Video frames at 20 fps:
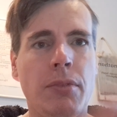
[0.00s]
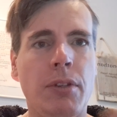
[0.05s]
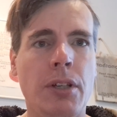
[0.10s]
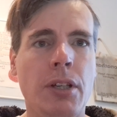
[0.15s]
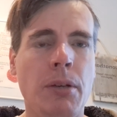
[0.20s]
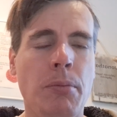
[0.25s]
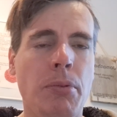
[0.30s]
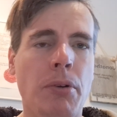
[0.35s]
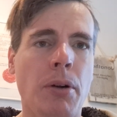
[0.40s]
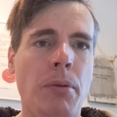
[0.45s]

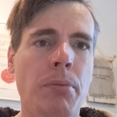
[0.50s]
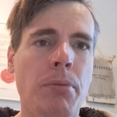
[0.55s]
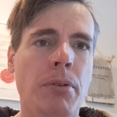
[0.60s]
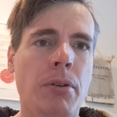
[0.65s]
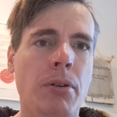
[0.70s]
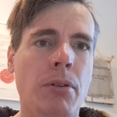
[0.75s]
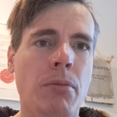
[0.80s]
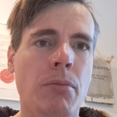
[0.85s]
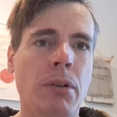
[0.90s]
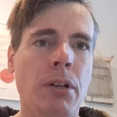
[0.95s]
keep up
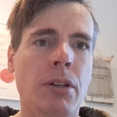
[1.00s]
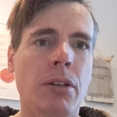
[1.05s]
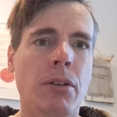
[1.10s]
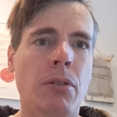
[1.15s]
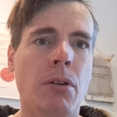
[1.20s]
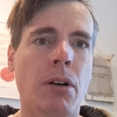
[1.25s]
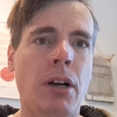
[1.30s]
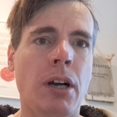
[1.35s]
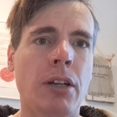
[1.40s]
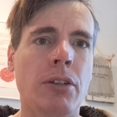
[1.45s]
with the
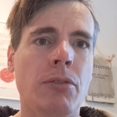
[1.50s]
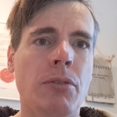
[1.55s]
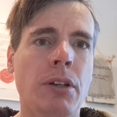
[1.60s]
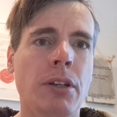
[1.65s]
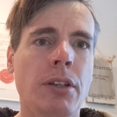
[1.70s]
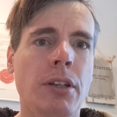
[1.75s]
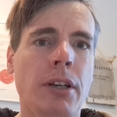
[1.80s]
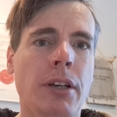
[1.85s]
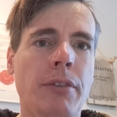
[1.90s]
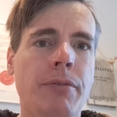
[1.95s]

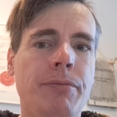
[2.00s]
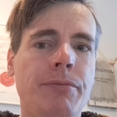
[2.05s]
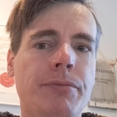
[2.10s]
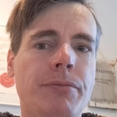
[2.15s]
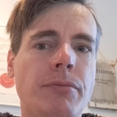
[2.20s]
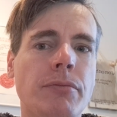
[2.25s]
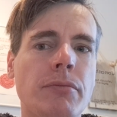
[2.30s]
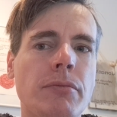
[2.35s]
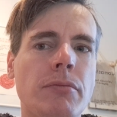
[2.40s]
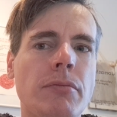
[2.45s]
i20N,
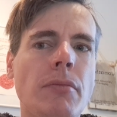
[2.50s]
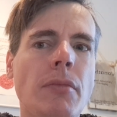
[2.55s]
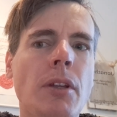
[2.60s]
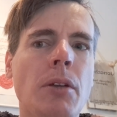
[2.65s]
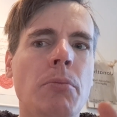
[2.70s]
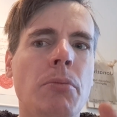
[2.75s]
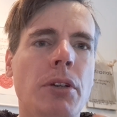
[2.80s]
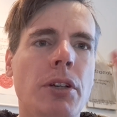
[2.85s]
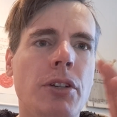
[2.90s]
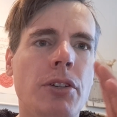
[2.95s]

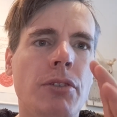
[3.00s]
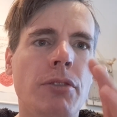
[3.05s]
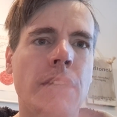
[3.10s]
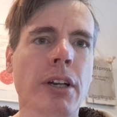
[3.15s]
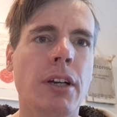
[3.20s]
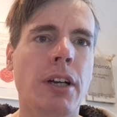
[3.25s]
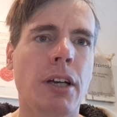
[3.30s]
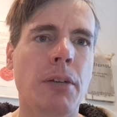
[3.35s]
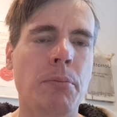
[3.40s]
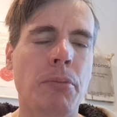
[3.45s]
but a
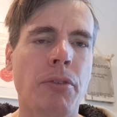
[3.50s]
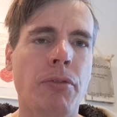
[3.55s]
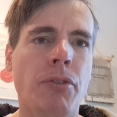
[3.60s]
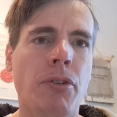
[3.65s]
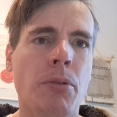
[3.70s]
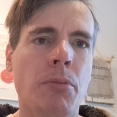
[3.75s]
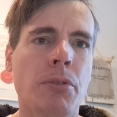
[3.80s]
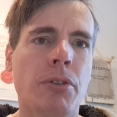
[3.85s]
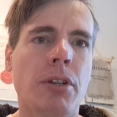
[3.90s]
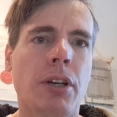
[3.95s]
straight line
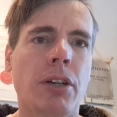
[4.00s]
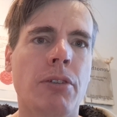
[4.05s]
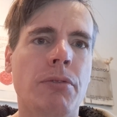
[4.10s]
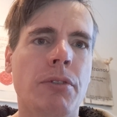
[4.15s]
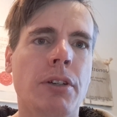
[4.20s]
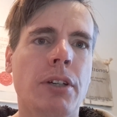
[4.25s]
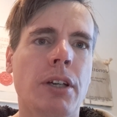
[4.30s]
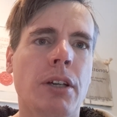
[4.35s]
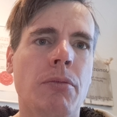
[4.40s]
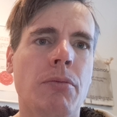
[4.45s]
performance
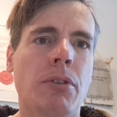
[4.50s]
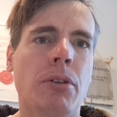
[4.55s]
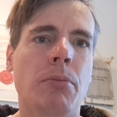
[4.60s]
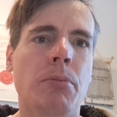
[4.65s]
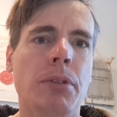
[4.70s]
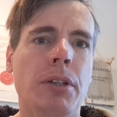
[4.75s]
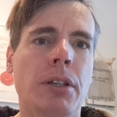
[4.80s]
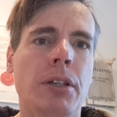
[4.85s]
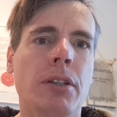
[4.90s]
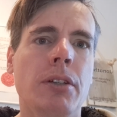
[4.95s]
i20N will
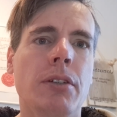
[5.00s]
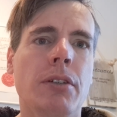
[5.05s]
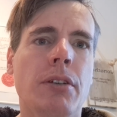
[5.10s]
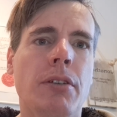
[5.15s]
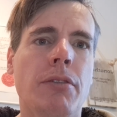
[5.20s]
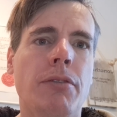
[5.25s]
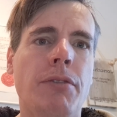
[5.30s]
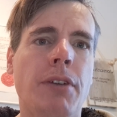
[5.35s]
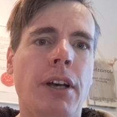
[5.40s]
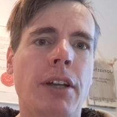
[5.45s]
be
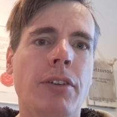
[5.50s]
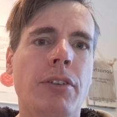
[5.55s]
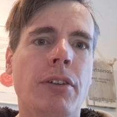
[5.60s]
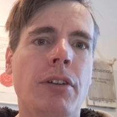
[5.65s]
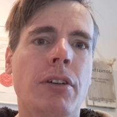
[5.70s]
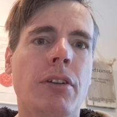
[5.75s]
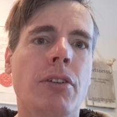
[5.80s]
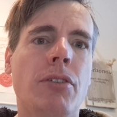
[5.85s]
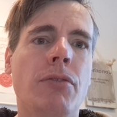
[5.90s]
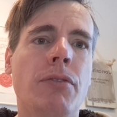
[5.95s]

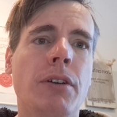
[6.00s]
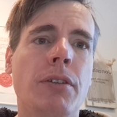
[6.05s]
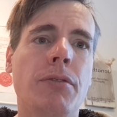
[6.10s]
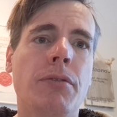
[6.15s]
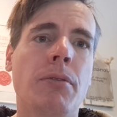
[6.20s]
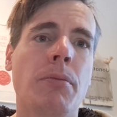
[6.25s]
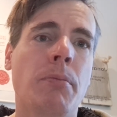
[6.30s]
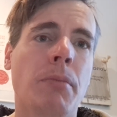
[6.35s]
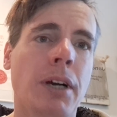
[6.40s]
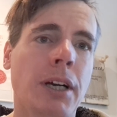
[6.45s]
faster. The
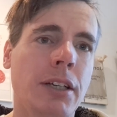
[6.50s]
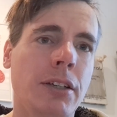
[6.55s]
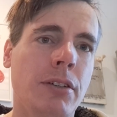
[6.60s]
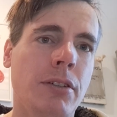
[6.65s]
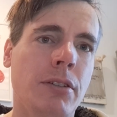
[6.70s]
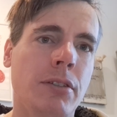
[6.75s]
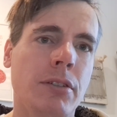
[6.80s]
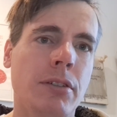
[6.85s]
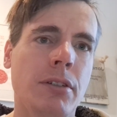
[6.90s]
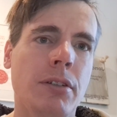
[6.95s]
Swift
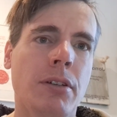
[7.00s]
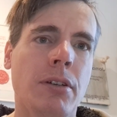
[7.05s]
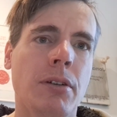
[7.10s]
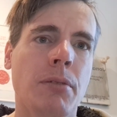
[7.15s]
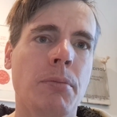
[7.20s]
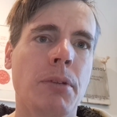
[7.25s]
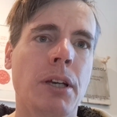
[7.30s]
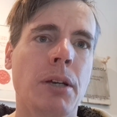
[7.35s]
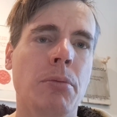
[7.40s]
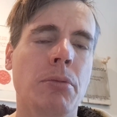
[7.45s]
might
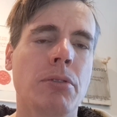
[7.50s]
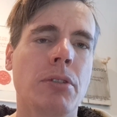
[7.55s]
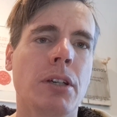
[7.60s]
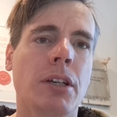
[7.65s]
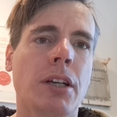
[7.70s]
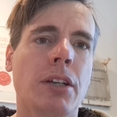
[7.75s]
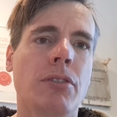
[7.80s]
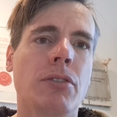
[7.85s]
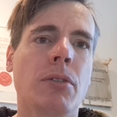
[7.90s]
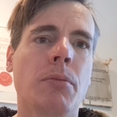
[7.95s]
be able to
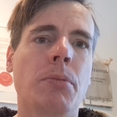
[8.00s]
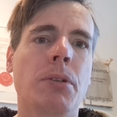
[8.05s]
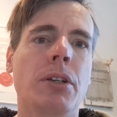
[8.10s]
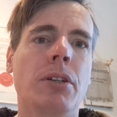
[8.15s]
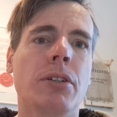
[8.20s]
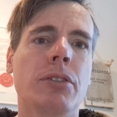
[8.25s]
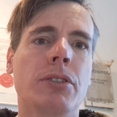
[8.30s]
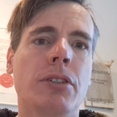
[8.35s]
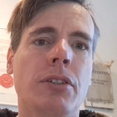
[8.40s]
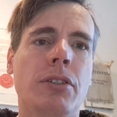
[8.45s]
catch up
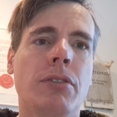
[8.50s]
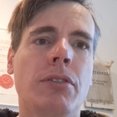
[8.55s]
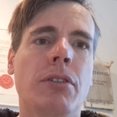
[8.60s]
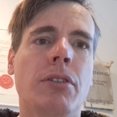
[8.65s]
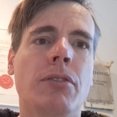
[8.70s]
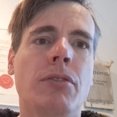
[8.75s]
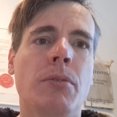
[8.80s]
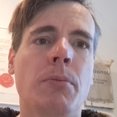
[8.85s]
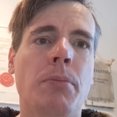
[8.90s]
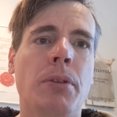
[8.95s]
because it's
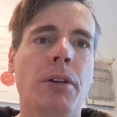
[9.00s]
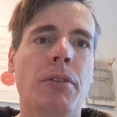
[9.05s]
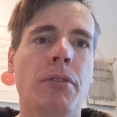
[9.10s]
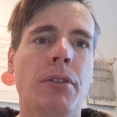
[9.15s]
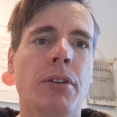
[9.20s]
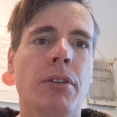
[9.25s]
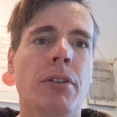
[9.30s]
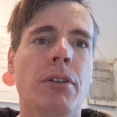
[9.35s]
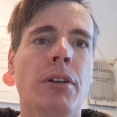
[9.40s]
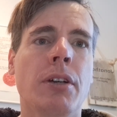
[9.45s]

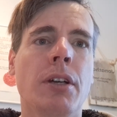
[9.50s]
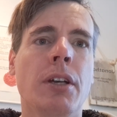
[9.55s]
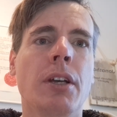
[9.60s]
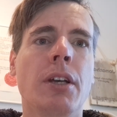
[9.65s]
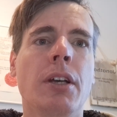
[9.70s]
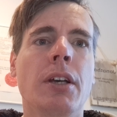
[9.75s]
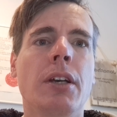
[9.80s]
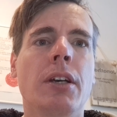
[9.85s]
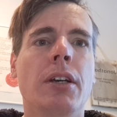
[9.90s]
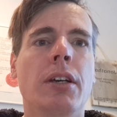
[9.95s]
superior
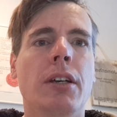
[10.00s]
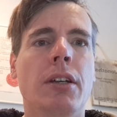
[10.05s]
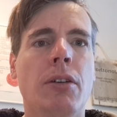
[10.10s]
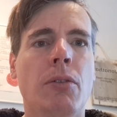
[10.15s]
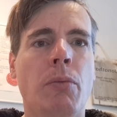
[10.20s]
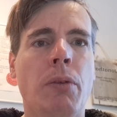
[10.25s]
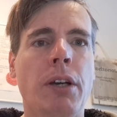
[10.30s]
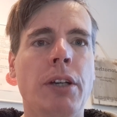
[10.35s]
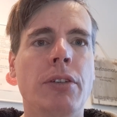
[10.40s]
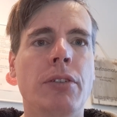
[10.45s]
in the
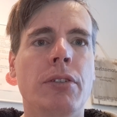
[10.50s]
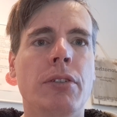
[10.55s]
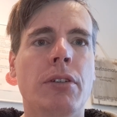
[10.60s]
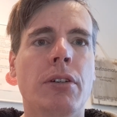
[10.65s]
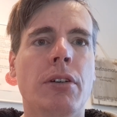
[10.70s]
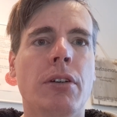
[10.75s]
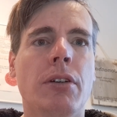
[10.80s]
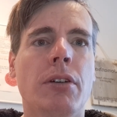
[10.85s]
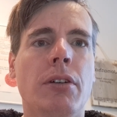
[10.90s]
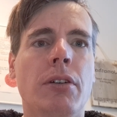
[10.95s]
weight
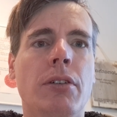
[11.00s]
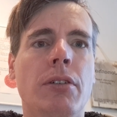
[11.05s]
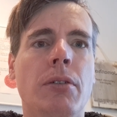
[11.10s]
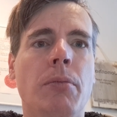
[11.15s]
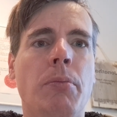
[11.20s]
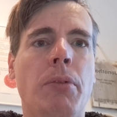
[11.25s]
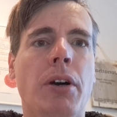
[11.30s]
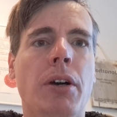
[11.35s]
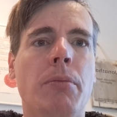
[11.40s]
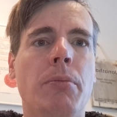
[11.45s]

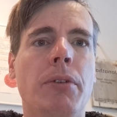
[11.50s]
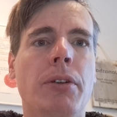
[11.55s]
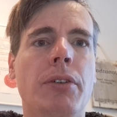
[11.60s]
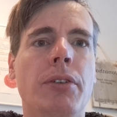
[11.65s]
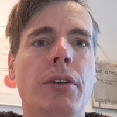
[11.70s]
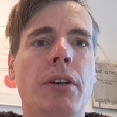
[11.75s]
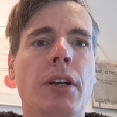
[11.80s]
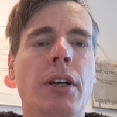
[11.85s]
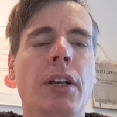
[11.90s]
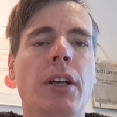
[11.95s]
department.
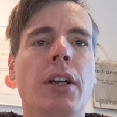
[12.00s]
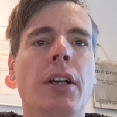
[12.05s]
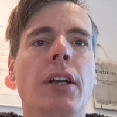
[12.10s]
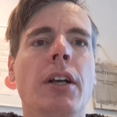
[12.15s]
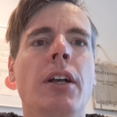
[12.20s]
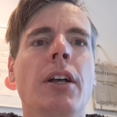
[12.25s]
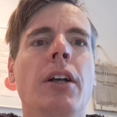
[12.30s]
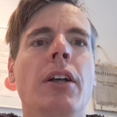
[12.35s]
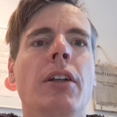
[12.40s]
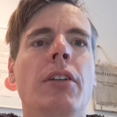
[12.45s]

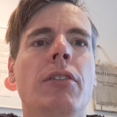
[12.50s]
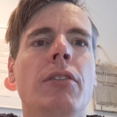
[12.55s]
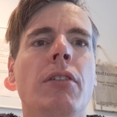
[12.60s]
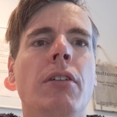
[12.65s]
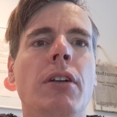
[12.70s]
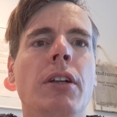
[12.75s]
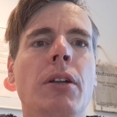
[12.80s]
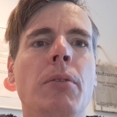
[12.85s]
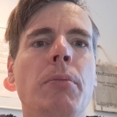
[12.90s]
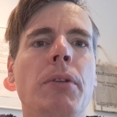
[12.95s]
So
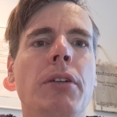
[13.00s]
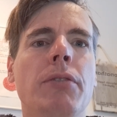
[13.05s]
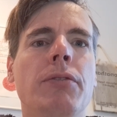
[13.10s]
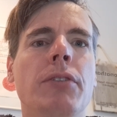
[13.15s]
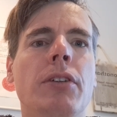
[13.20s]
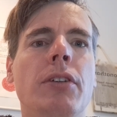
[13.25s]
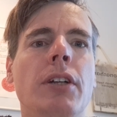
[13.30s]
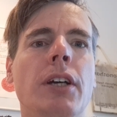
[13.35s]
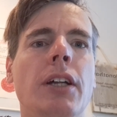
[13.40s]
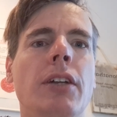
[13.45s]
a little bit of
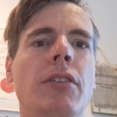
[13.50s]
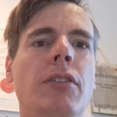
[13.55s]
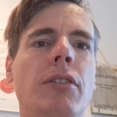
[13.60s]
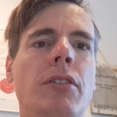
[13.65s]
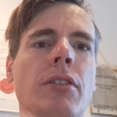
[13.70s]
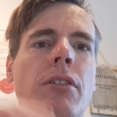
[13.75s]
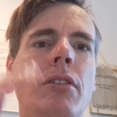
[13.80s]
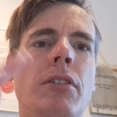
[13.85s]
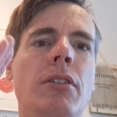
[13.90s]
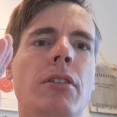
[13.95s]
the
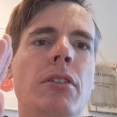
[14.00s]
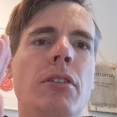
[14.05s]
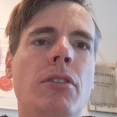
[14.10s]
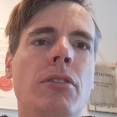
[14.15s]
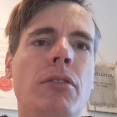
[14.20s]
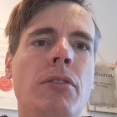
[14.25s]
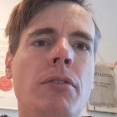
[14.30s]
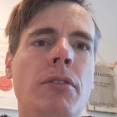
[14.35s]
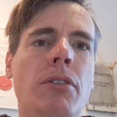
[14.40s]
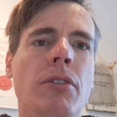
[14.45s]
stats. The
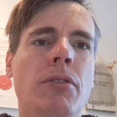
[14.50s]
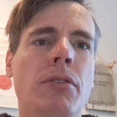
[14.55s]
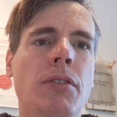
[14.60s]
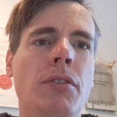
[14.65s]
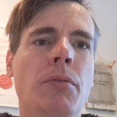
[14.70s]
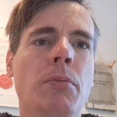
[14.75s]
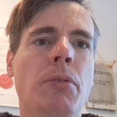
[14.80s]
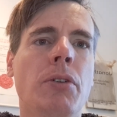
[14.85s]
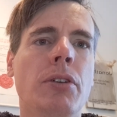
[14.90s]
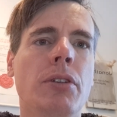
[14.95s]

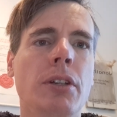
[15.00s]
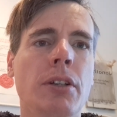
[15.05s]
Swift Sport,